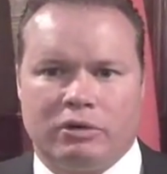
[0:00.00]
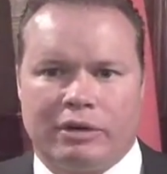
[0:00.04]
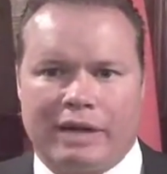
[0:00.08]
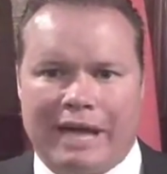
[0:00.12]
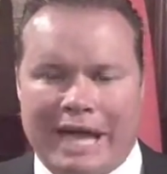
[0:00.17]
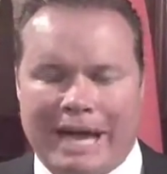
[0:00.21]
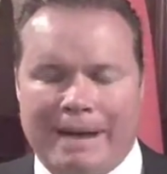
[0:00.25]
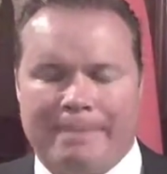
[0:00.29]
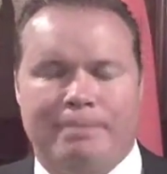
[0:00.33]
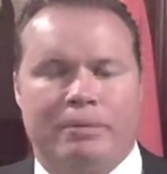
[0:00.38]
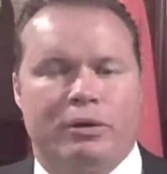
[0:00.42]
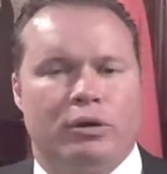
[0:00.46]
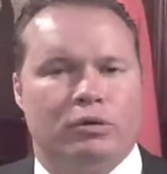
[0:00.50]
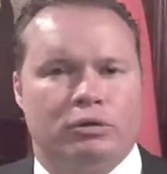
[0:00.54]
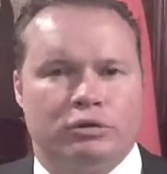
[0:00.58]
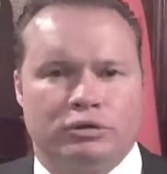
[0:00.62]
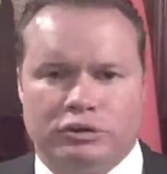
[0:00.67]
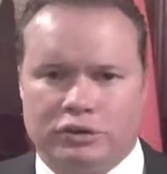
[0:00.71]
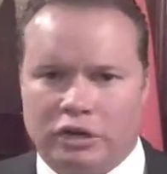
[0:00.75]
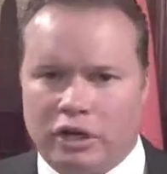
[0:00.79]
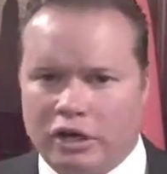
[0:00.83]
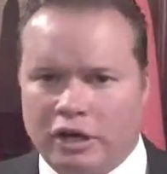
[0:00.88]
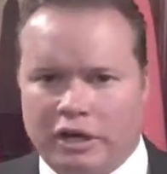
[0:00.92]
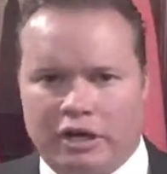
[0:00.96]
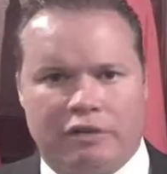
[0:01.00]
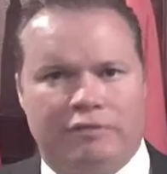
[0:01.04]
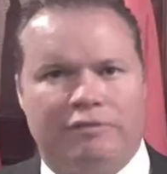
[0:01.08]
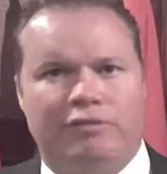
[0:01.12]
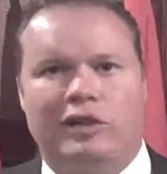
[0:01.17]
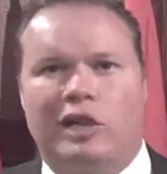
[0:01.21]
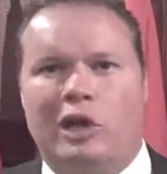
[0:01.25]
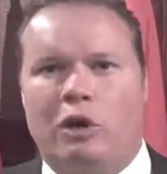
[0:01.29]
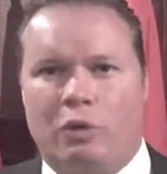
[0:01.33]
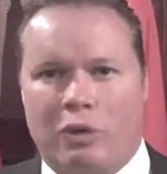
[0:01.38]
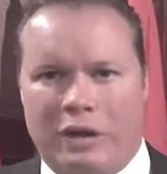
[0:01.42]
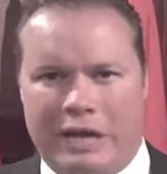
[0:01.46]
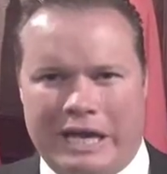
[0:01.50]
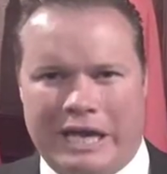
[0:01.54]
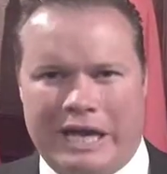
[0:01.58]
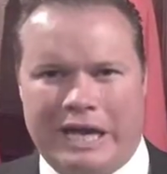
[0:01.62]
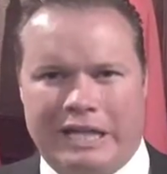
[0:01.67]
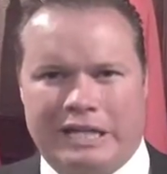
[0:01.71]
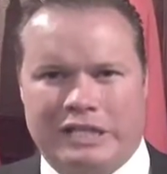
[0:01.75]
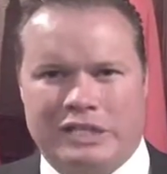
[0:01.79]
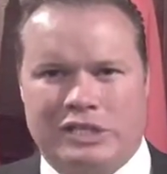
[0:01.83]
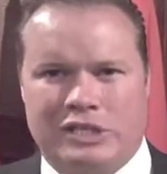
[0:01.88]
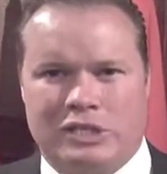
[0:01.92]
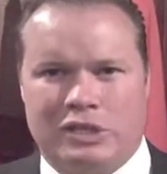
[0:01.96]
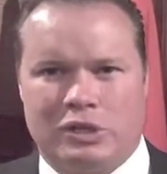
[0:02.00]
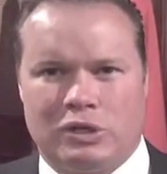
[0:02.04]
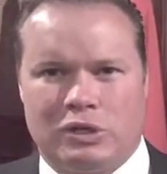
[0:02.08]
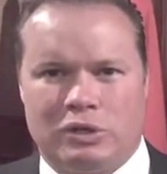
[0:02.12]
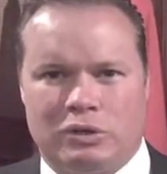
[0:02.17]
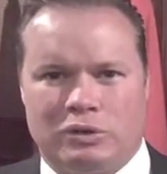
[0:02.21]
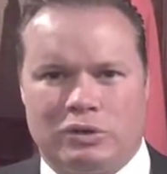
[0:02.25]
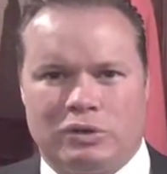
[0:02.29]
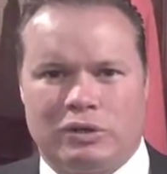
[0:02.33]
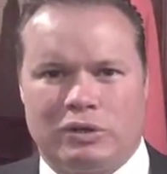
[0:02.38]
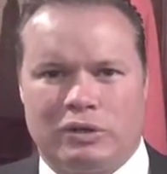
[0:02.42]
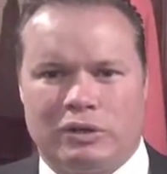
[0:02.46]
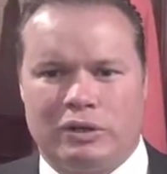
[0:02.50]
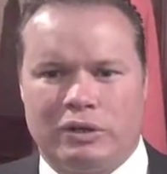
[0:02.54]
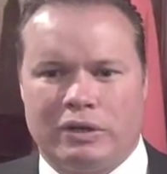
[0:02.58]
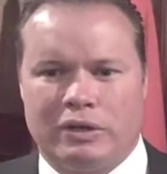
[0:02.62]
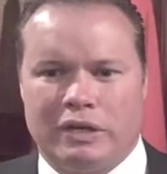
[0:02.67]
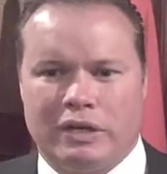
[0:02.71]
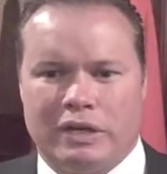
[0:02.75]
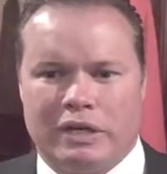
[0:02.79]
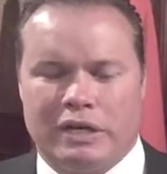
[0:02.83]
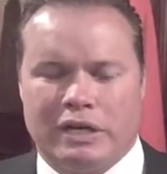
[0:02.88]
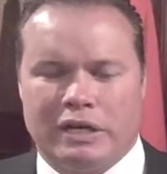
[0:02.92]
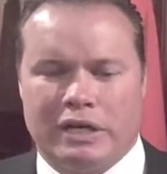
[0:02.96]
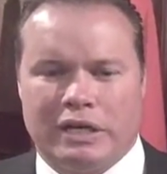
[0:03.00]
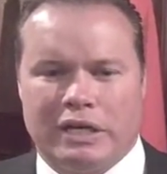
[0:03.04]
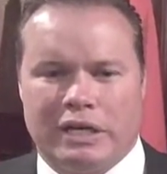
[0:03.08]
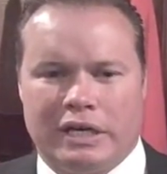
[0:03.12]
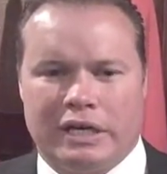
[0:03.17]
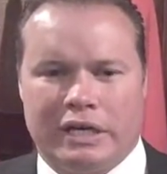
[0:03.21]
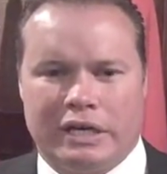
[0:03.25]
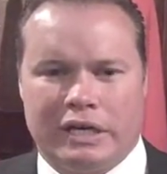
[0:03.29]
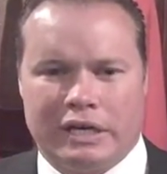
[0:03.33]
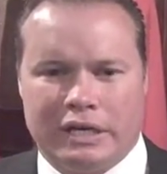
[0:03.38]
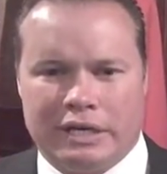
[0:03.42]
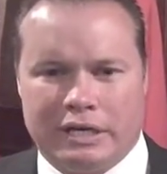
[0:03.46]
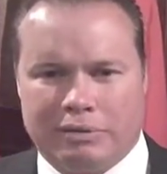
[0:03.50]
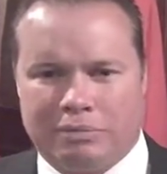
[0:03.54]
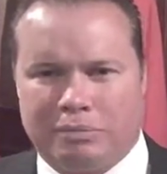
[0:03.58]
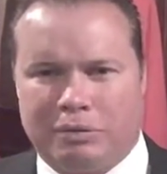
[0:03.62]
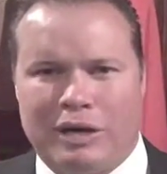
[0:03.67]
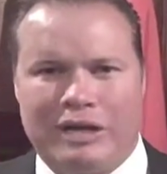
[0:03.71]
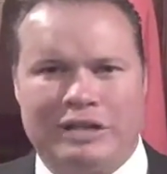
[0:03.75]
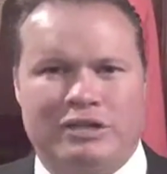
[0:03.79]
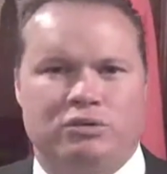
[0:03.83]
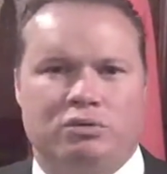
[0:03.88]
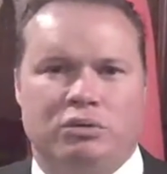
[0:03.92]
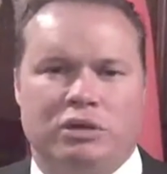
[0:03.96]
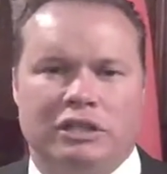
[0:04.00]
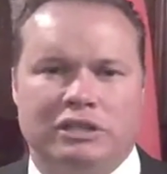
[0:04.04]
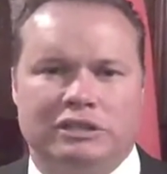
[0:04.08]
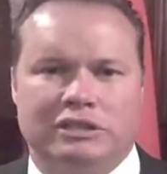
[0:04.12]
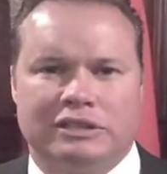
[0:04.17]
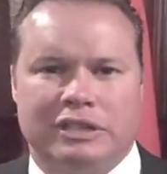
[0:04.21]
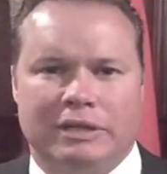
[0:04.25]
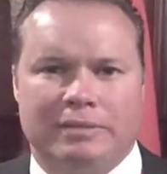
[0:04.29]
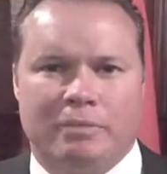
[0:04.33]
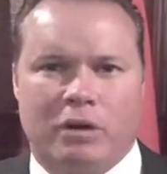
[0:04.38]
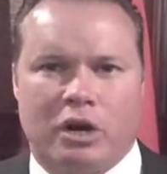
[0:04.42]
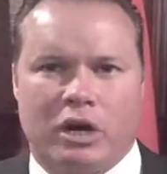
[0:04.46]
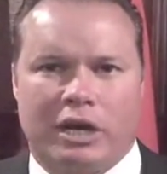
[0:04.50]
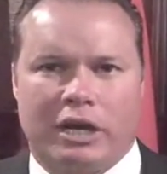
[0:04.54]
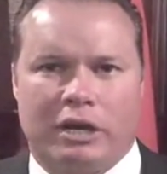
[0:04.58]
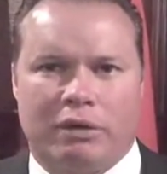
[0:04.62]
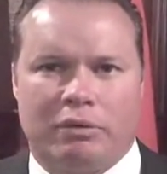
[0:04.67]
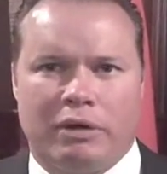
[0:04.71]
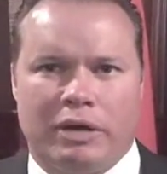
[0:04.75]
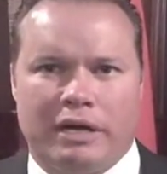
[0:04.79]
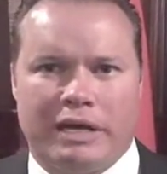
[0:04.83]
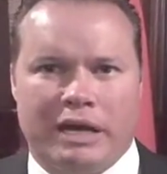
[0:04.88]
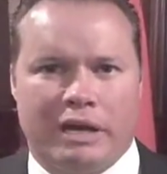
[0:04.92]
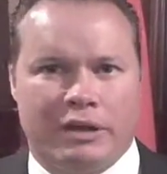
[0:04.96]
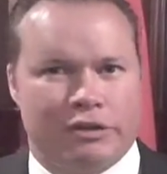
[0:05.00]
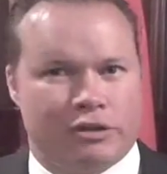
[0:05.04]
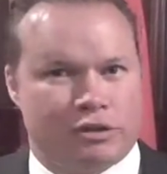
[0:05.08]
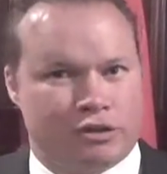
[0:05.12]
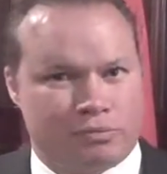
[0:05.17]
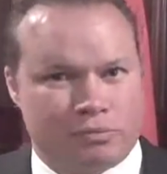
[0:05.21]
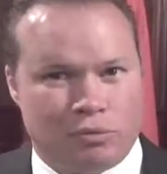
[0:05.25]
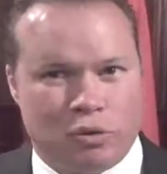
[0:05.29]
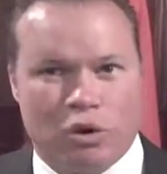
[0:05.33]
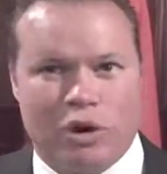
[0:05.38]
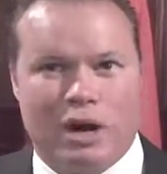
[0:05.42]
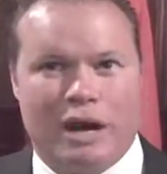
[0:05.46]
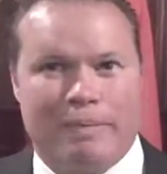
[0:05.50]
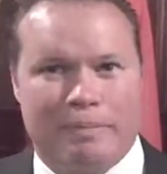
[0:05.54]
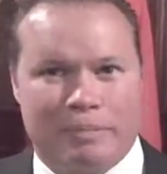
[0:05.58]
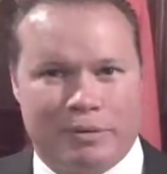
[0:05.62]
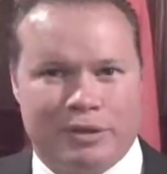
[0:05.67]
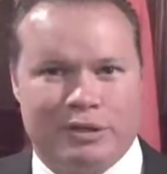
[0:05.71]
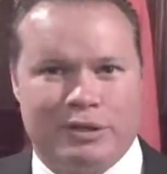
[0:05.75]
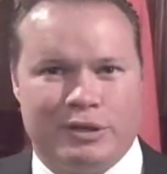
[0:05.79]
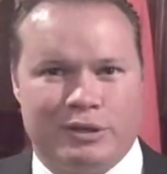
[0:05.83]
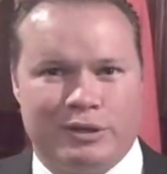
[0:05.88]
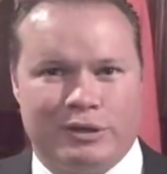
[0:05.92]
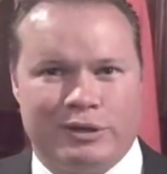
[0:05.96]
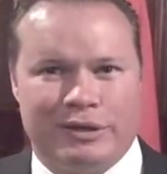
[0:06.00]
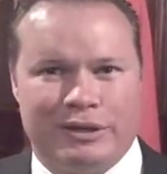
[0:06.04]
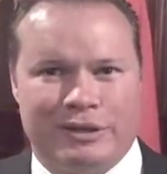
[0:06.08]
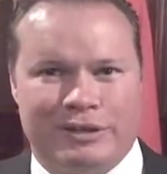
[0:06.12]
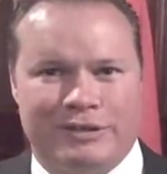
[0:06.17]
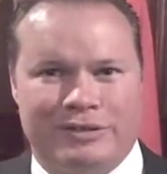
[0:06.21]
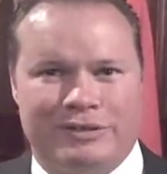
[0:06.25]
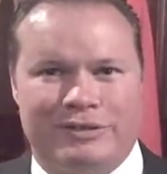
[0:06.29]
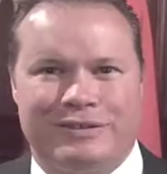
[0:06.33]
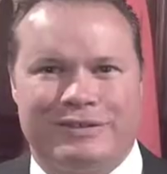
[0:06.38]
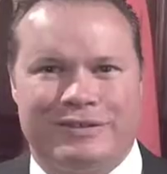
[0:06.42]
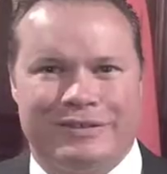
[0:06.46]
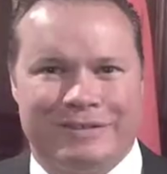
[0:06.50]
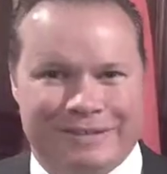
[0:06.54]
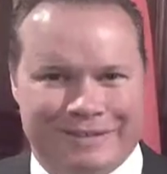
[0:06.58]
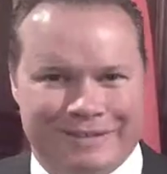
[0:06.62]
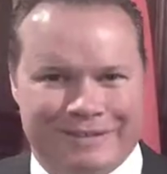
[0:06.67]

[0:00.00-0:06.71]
Capital is starting to flow again. So in a depressed real estate market right now, there's more opportunities,